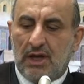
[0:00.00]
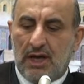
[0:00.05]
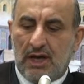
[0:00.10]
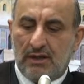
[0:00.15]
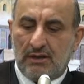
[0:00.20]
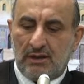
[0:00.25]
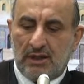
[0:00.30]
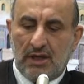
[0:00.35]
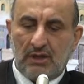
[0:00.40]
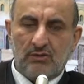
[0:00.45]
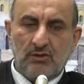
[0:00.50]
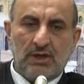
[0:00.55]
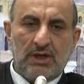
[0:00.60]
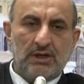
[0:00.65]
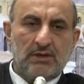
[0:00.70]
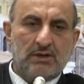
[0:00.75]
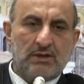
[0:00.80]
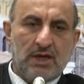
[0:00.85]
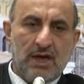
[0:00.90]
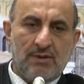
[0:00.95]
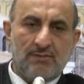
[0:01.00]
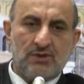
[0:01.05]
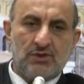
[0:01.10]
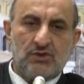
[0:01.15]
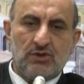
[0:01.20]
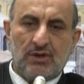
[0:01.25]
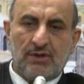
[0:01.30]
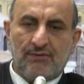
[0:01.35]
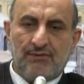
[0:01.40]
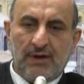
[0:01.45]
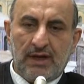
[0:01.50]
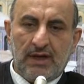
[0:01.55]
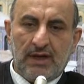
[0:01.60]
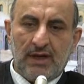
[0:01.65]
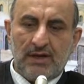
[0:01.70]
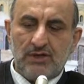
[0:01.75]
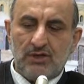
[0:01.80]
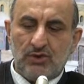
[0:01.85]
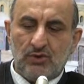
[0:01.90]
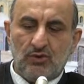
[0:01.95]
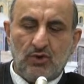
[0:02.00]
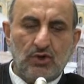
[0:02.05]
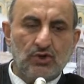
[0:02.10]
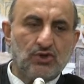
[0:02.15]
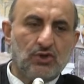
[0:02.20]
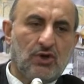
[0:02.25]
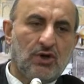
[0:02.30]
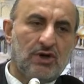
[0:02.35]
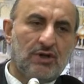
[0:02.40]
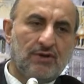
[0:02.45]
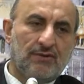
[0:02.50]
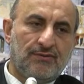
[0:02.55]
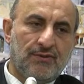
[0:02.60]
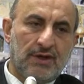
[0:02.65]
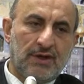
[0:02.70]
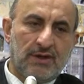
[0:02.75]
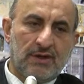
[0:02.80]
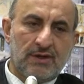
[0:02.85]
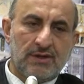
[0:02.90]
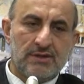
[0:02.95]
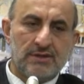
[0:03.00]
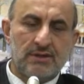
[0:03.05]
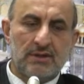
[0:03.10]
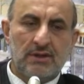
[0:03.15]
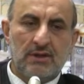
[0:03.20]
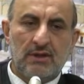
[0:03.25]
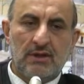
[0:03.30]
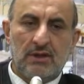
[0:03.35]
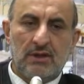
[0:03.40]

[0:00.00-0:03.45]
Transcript: And then when it comes to the fingers, you wash all the fingers.